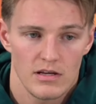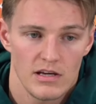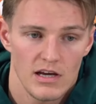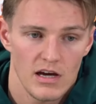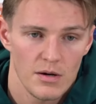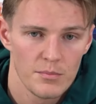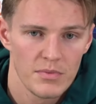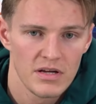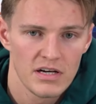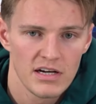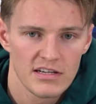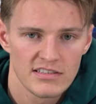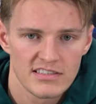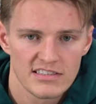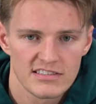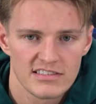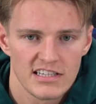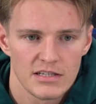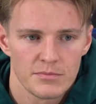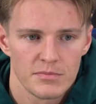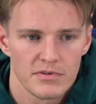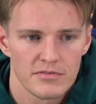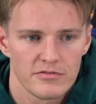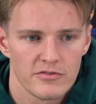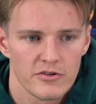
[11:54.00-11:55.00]
Yeah, I mean, as I
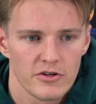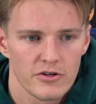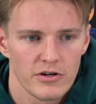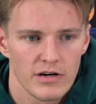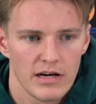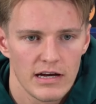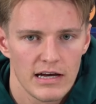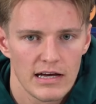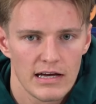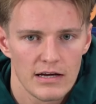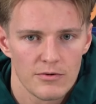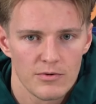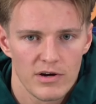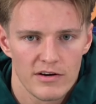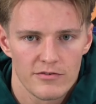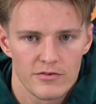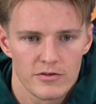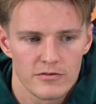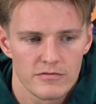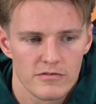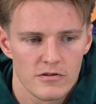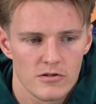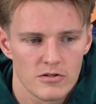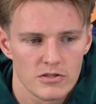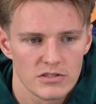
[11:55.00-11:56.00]
said before, uh, we have
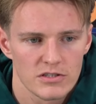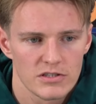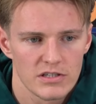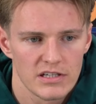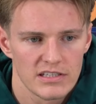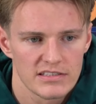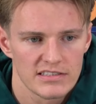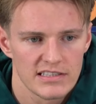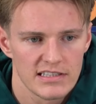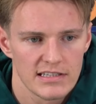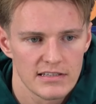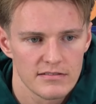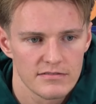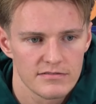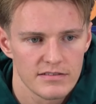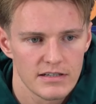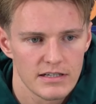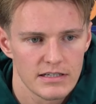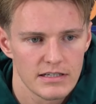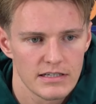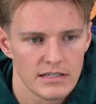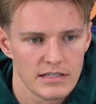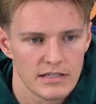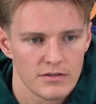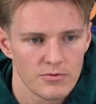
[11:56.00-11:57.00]
to focus on ourselves
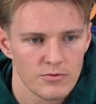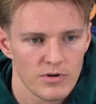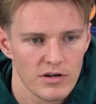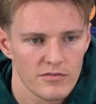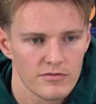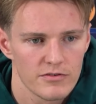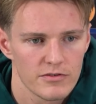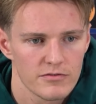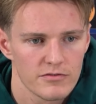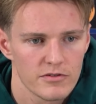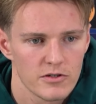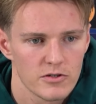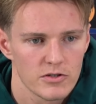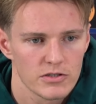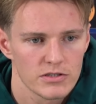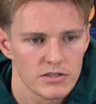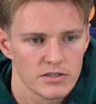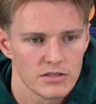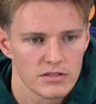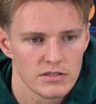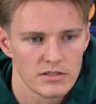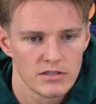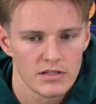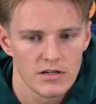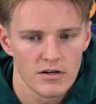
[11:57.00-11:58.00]
and we have to focus
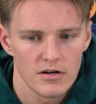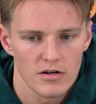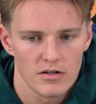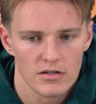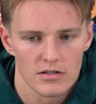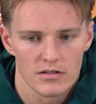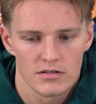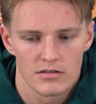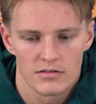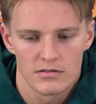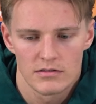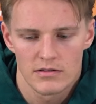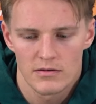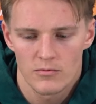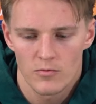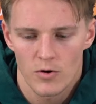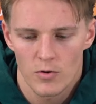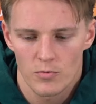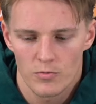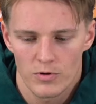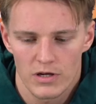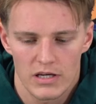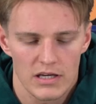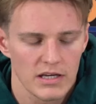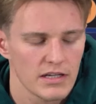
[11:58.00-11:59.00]
on, on
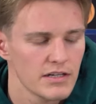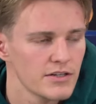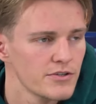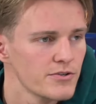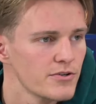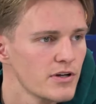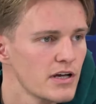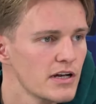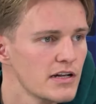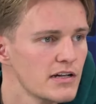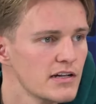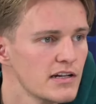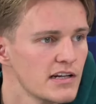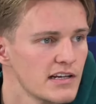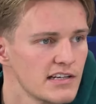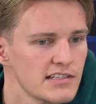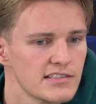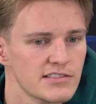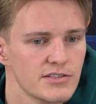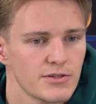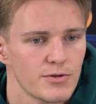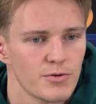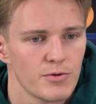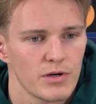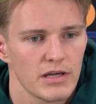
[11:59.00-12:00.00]
what we can do and the
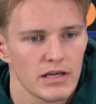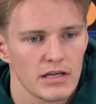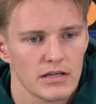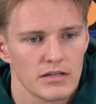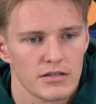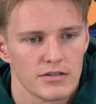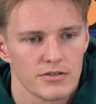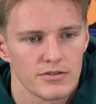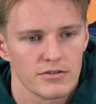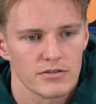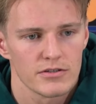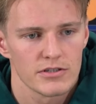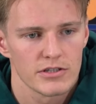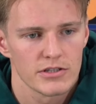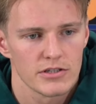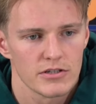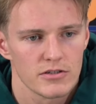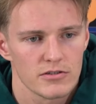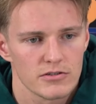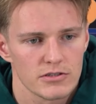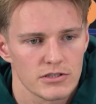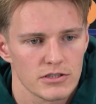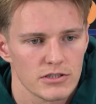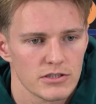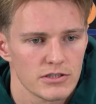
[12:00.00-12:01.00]
history we can do, you
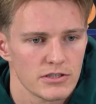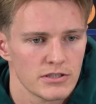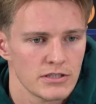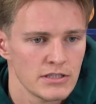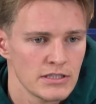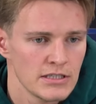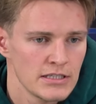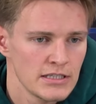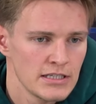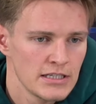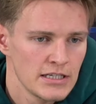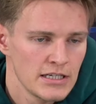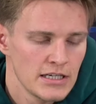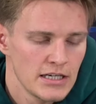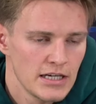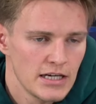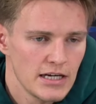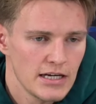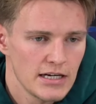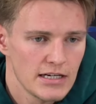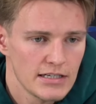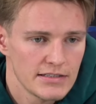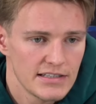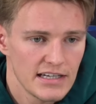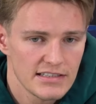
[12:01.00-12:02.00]
know, so
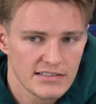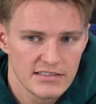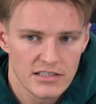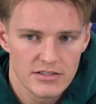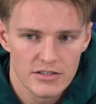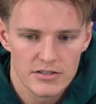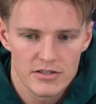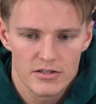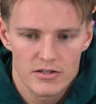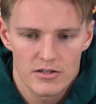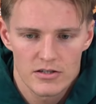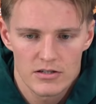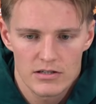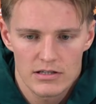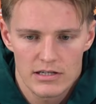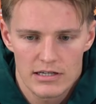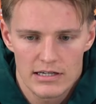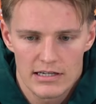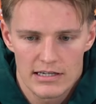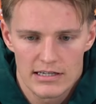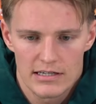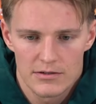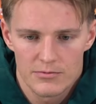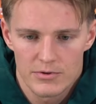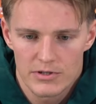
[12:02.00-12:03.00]
uh, that's our goal.
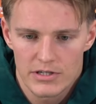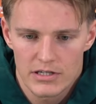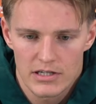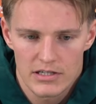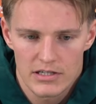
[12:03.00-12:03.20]
Uh, we're